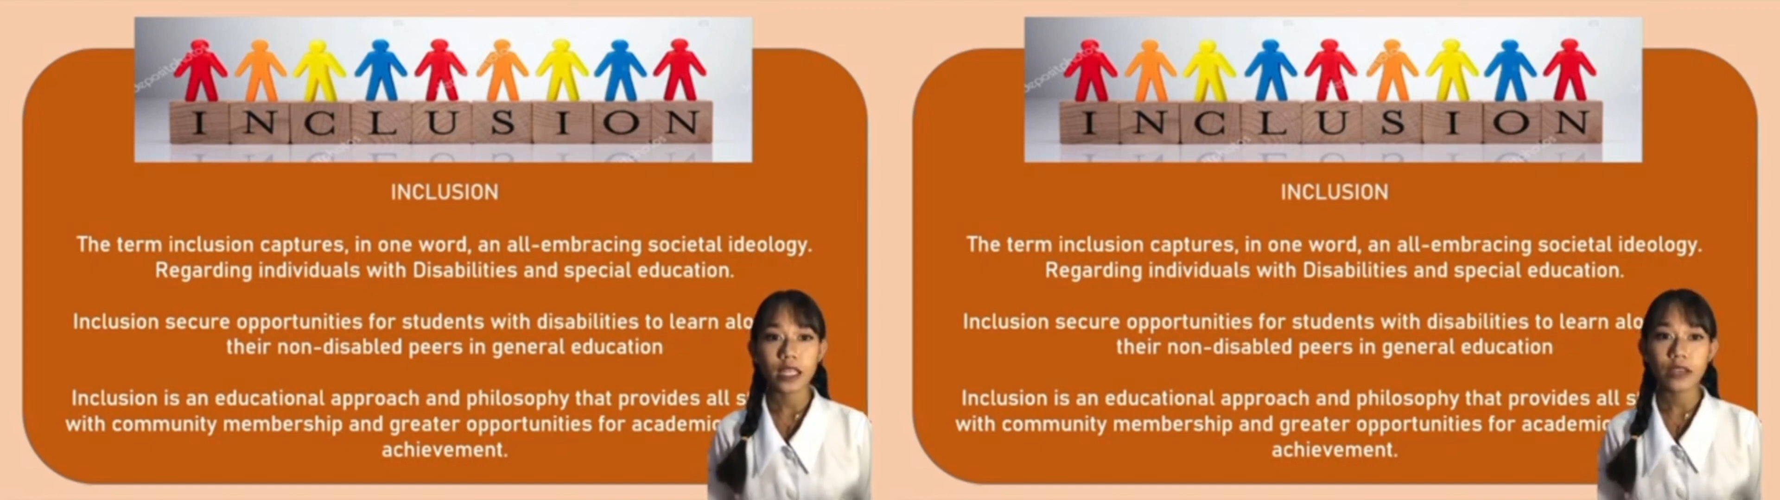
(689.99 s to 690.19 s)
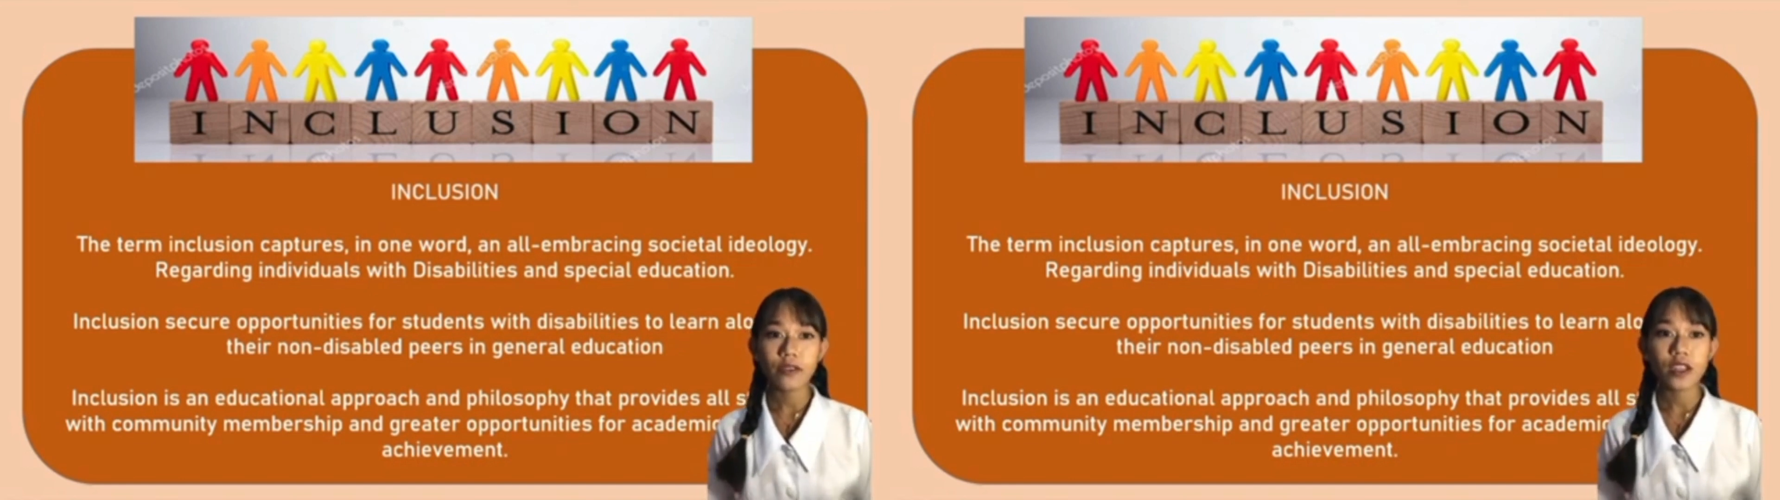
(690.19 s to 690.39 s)

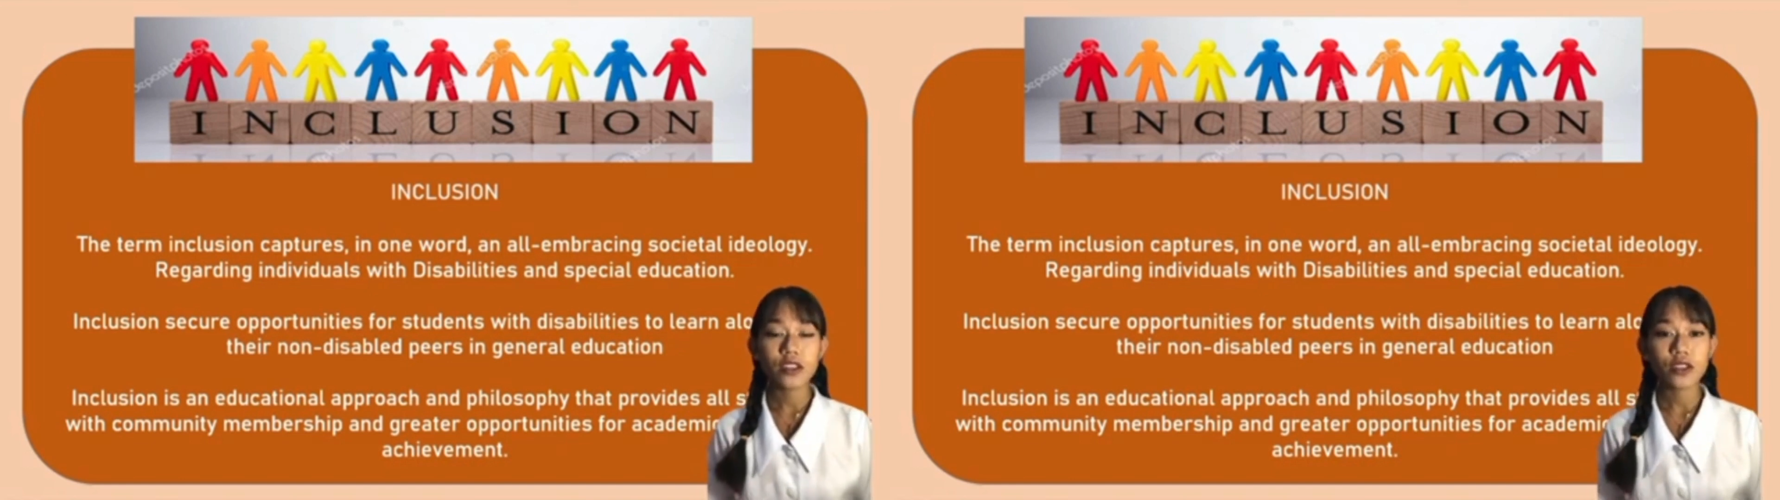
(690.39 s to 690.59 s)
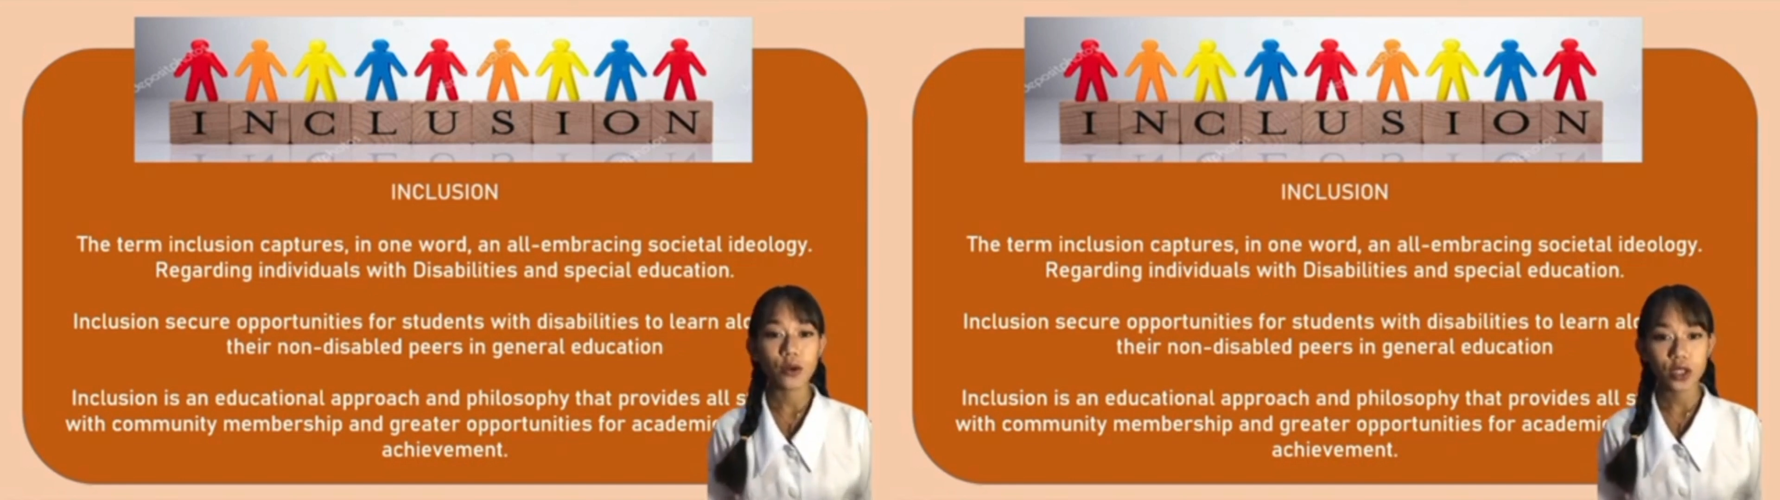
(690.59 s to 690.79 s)
even in
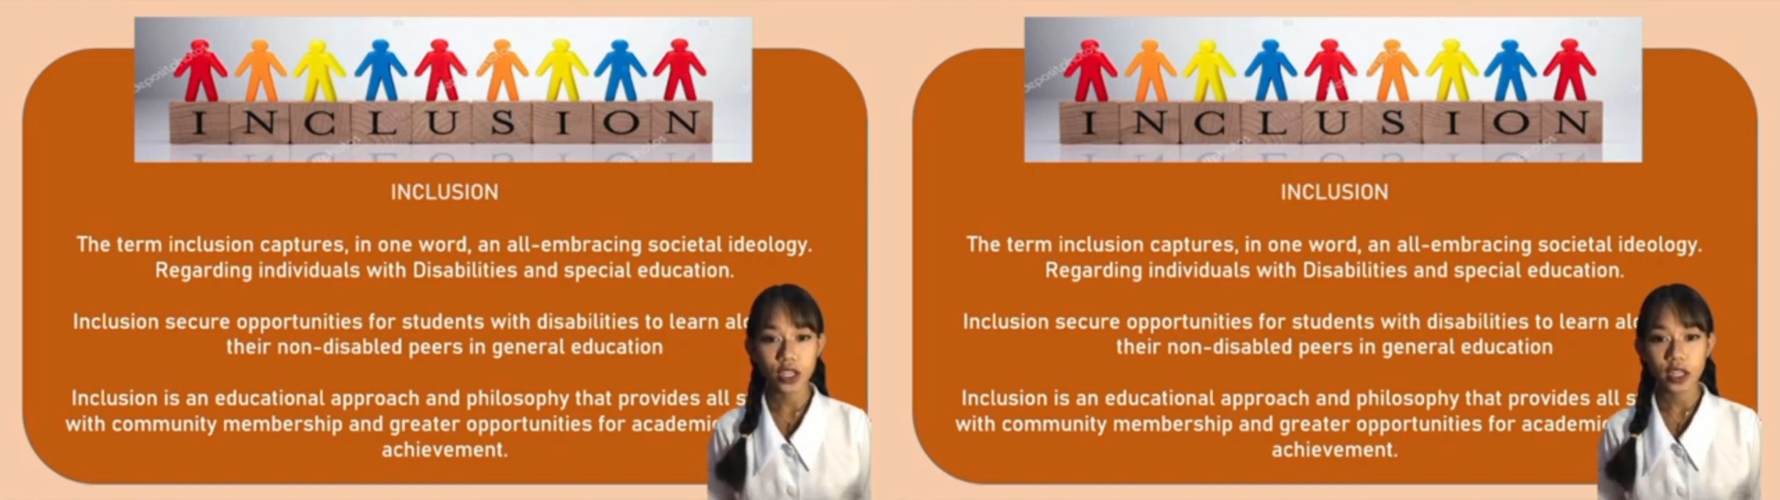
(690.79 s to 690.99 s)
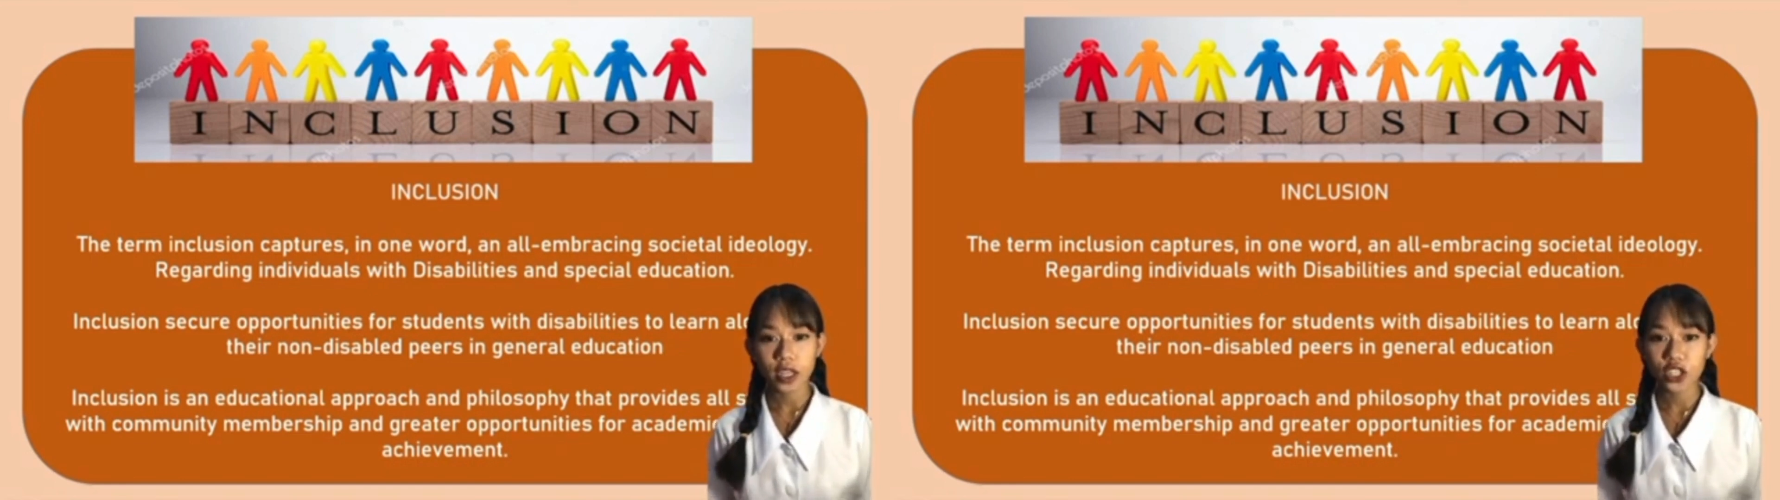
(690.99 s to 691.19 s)

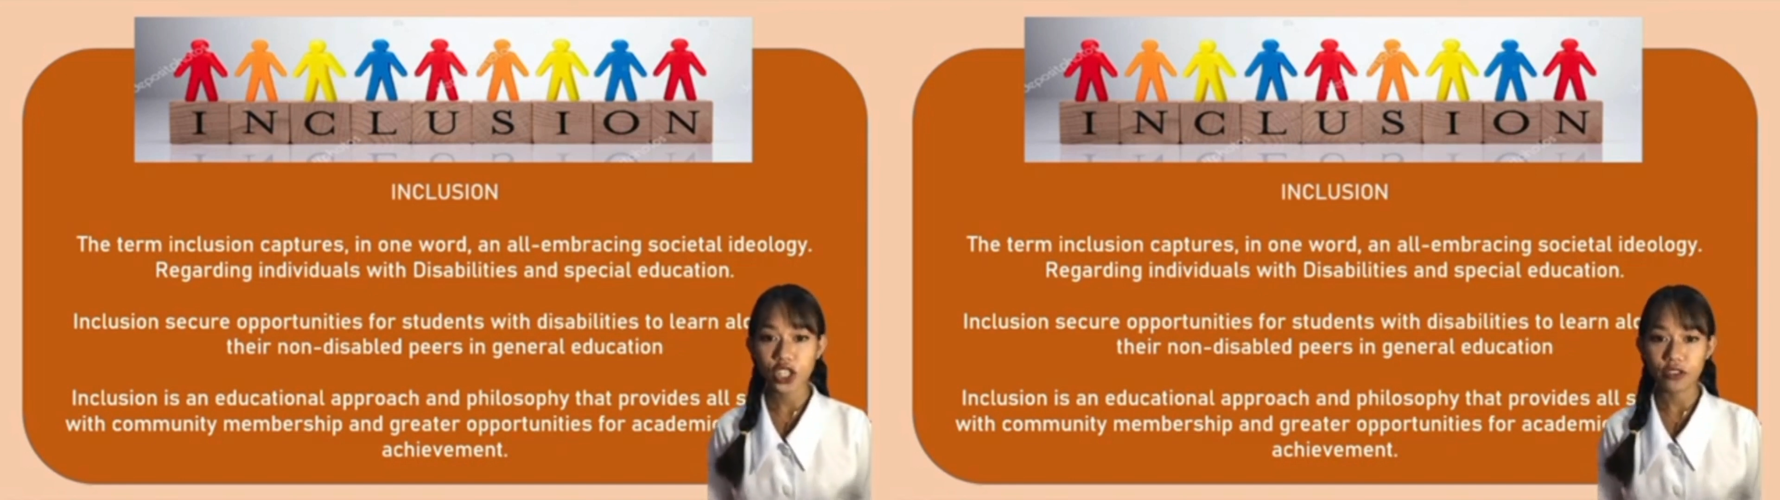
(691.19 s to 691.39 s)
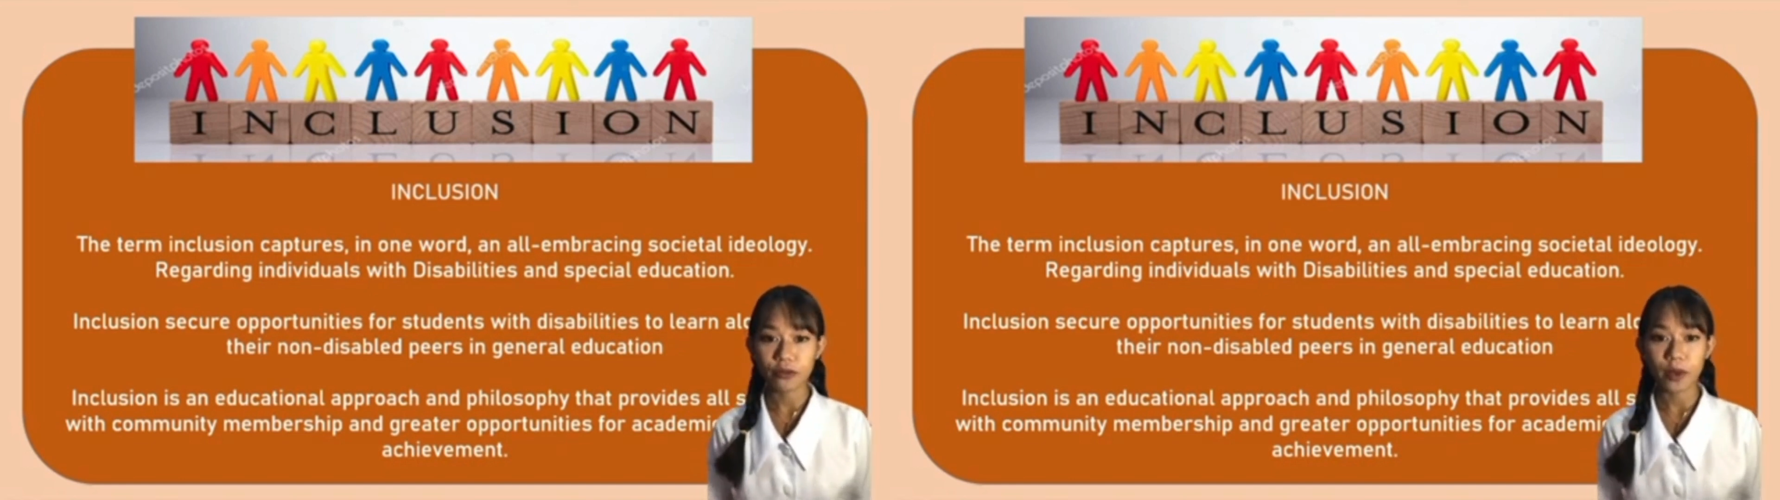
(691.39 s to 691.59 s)
social
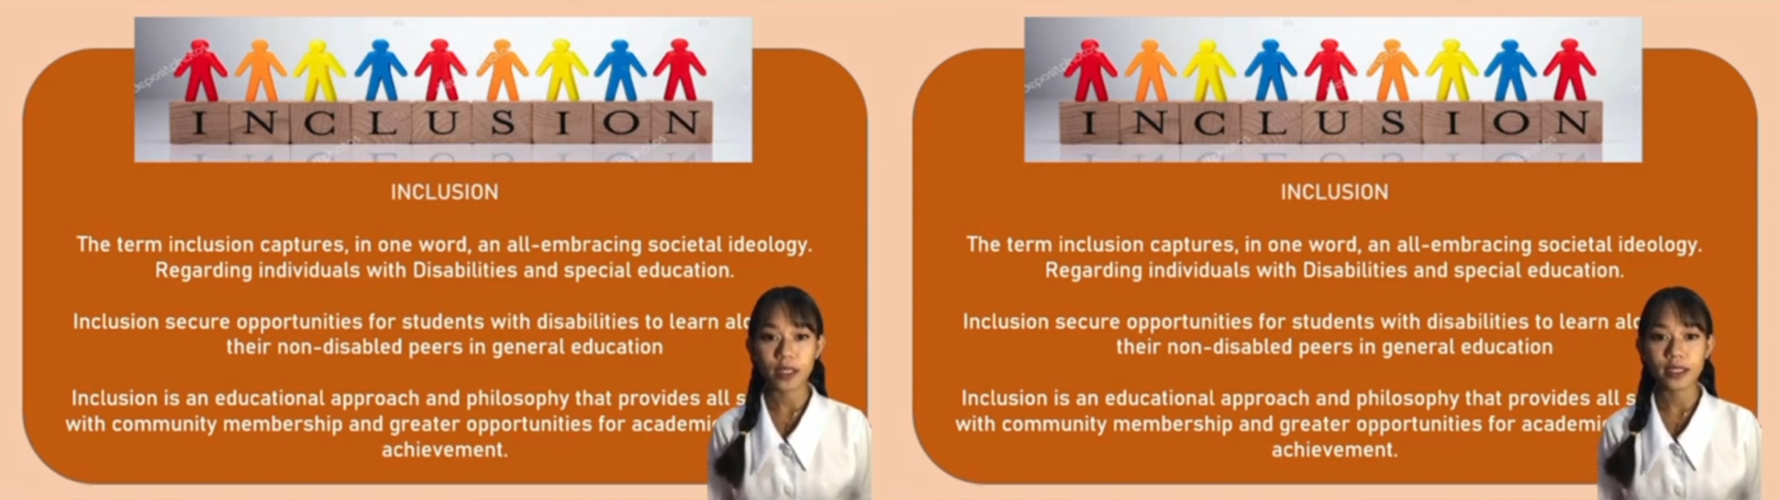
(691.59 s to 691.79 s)
achievement.